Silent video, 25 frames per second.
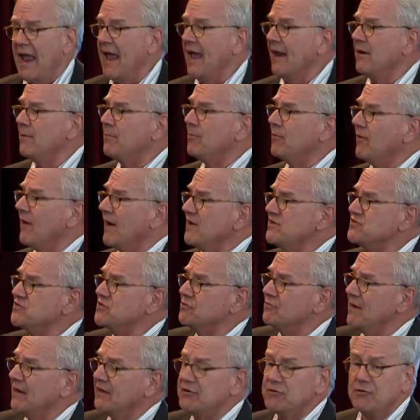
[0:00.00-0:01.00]
enterprise
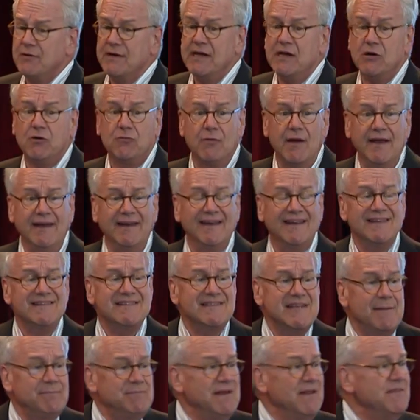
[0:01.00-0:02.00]
directory, great,
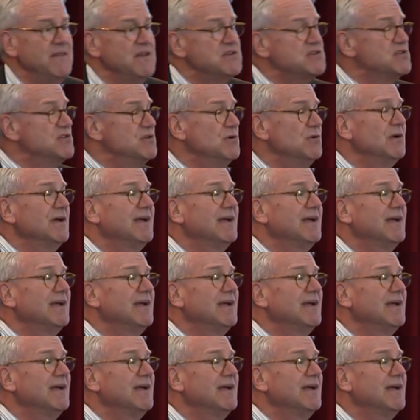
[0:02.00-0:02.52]
except in this new